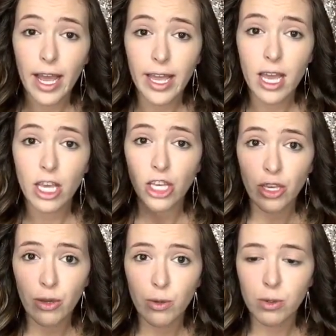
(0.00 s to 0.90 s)

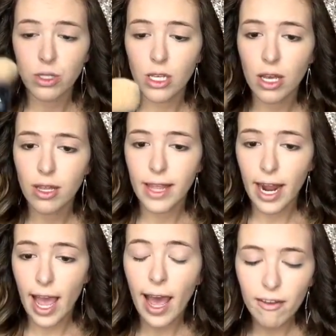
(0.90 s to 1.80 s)

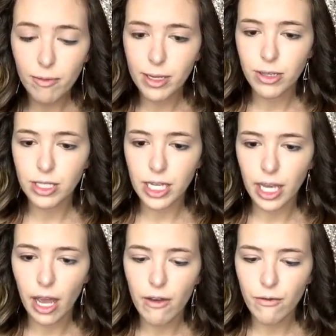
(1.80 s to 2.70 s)
I have been
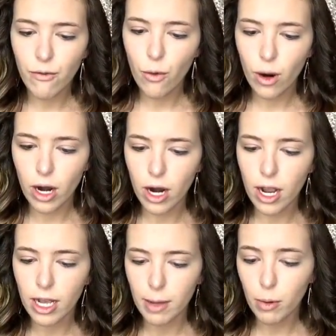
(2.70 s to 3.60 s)
using
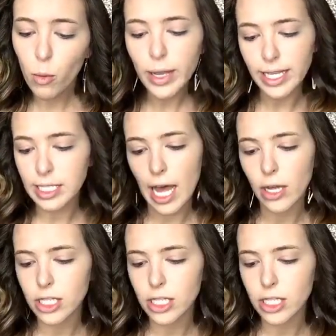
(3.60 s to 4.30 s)
for a couple weeks now.